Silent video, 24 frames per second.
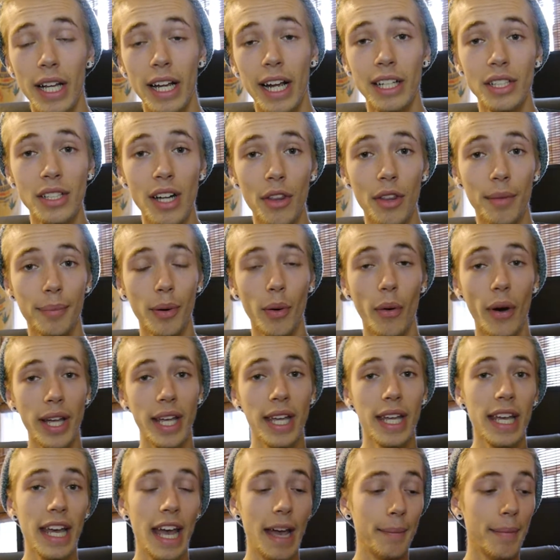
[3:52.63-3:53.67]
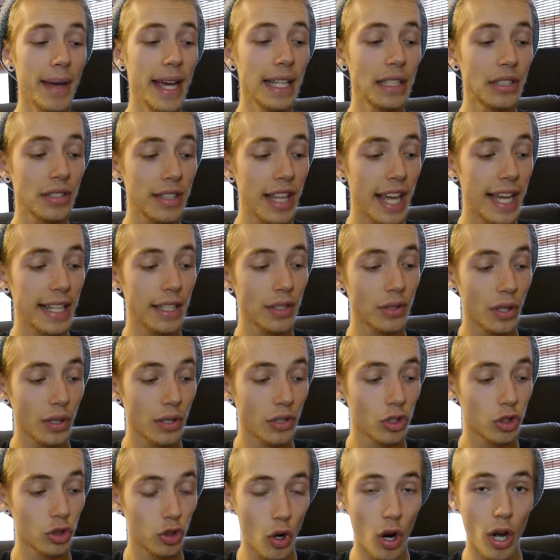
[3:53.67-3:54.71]
It's not the point. It makes things
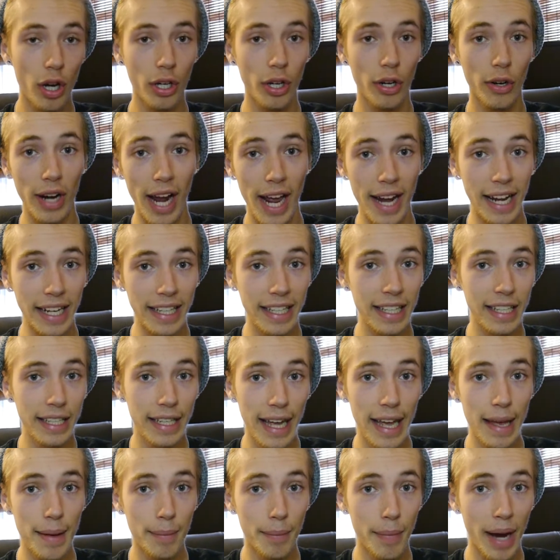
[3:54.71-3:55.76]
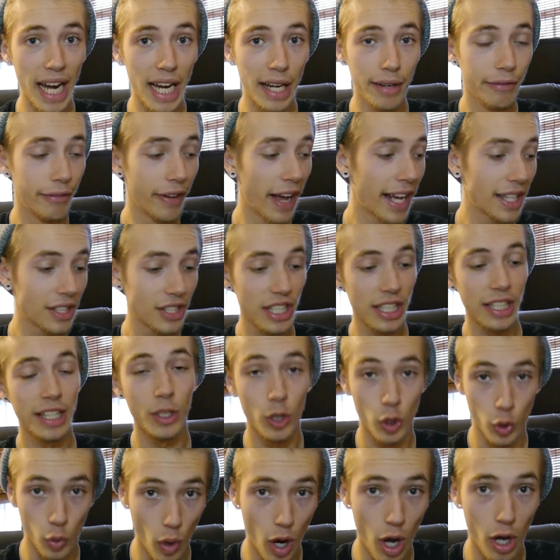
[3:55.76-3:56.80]
stronger, and I can get my advancing
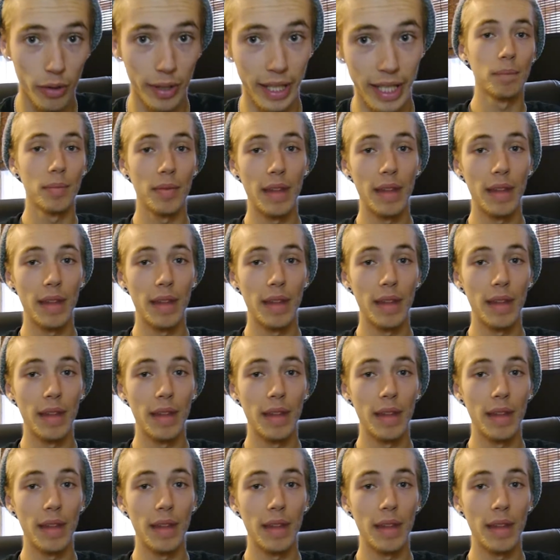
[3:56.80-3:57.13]
and drawing.